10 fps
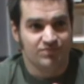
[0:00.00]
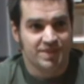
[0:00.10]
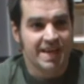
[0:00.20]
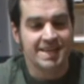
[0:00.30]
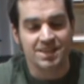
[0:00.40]

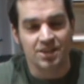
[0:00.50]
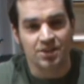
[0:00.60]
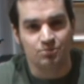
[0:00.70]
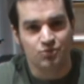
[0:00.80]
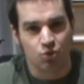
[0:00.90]
10
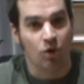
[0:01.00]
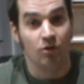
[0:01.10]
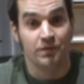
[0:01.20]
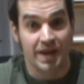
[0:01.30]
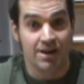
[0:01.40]
to
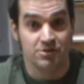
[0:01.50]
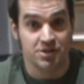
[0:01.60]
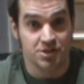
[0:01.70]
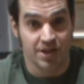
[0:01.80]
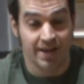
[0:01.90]

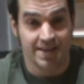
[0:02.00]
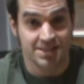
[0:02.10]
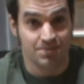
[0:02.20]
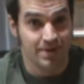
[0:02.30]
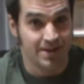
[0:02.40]
12,000 jig heads,
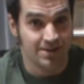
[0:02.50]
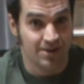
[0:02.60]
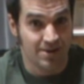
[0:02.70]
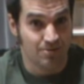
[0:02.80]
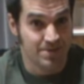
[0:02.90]
depending
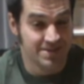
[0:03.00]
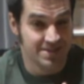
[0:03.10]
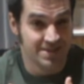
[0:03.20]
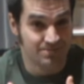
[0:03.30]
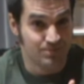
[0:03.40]
on how
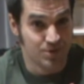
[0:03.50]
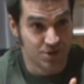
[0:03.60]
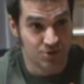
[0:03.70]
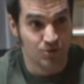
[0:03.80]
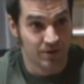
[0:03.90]
busy
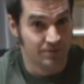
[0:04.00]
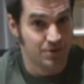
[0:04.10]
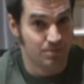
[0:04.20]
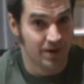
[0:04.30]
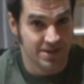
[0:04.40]
you and a
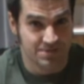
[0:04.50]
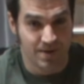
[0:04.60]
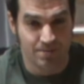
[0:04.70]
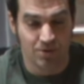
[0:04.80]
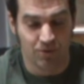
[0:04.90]
few buddies
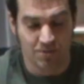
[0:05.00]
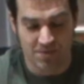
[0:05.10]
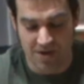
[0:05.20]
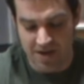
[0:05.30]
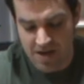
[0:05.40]
maybe want to
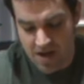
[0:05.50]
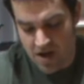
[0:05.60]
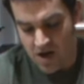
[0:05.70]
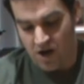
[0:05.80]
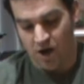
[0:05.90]
be.
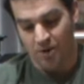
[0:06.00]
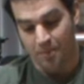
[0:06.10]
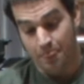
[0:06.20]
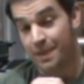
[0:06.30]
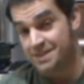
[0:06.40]

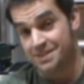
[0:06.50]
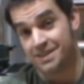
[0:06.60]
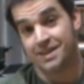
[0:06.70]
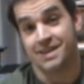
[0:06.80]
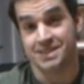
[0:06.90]
Um, that's
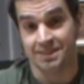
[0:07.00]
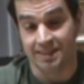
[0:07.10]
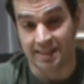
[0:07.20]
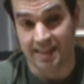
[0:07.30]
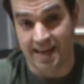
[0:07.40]
a that's a
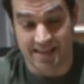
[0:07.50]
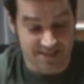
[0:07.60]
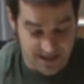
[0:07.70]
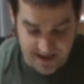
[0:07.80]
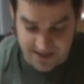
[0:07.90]
lot of
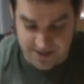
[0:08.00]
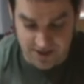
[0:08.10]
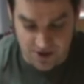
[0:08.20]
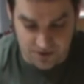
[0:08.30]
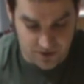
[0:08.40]
jig heads to
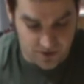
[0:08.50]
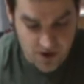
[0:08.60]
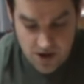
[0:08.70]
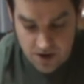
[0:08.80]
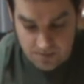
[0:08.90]
go through.
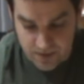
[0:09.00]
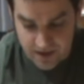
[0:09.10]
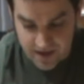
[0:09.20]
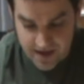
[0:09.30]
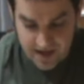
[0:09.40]

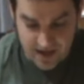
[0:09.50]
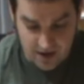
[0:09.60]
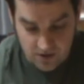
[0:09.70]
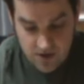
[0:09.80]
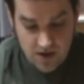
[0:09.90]
But
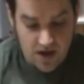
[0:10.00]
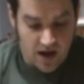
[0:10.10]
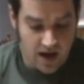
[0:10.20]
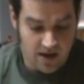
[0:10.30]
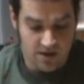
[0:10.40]
anyhow,
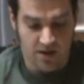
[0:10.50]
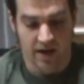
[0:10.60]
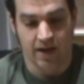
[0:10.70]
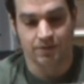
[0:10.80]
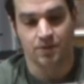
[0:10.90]

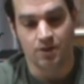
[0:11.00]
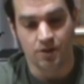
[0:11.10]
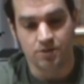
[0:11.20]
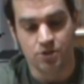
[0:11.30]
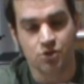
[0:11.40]
I got
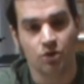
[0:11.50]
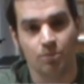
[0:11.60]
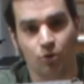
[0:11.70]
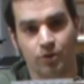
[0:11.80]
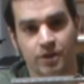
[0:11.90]
the do it
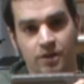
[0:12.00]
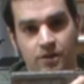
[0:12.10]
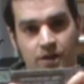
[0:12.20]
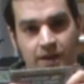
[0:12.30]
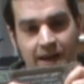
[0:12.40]
mold
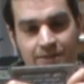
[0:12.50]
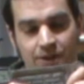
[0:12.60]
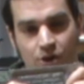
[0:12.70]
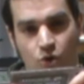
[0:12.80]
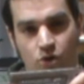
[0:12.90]
here. I got
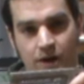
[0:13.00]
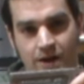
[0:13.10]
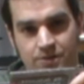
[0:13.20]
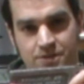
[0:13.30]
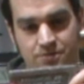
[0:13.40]
the quarter
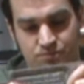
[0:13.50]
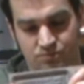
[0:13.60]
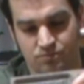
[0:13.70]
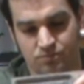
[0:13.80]
ounce